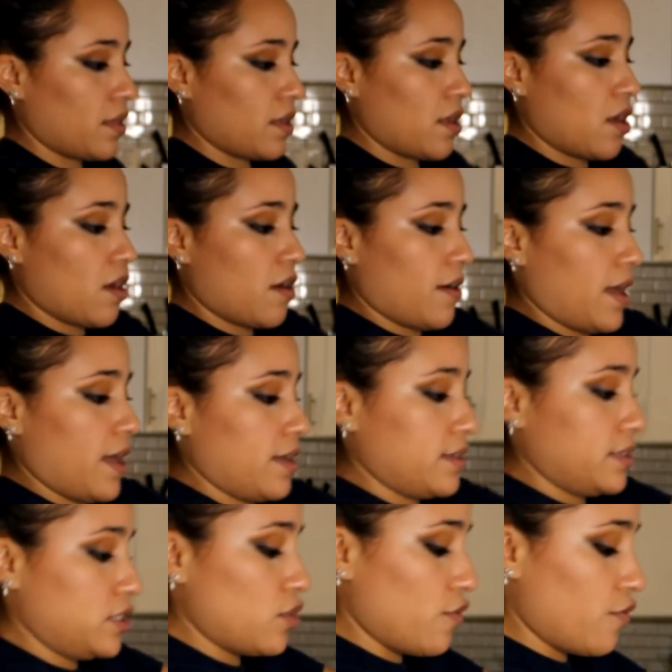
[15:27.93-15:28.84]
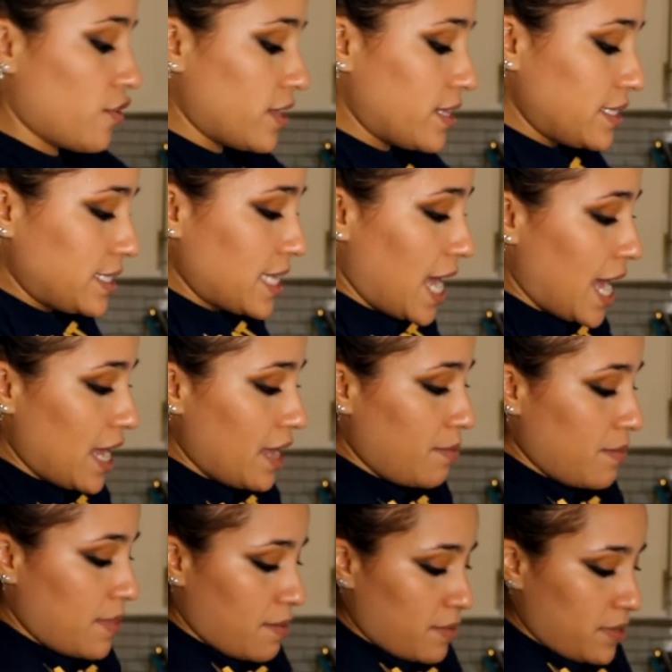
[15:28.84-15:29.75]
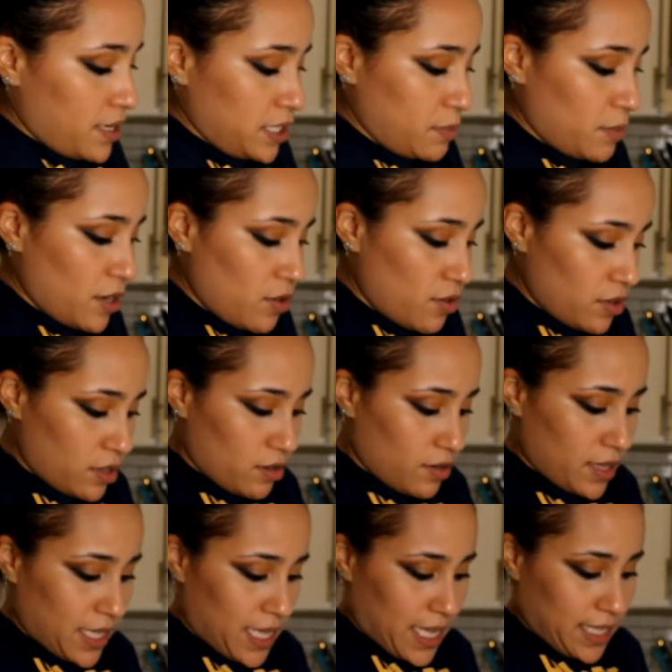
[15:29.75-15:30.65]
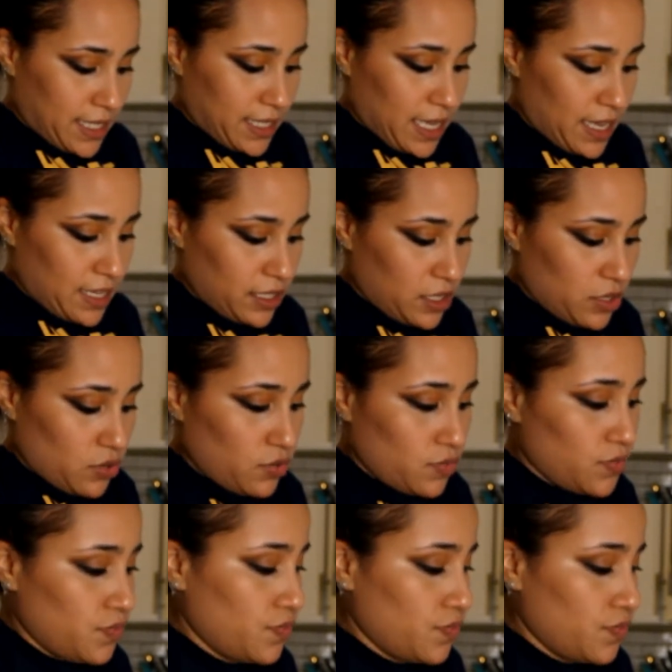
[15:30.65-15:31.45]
Alright, so for the thyme, I'm gonna sprinkle a little on the inside too.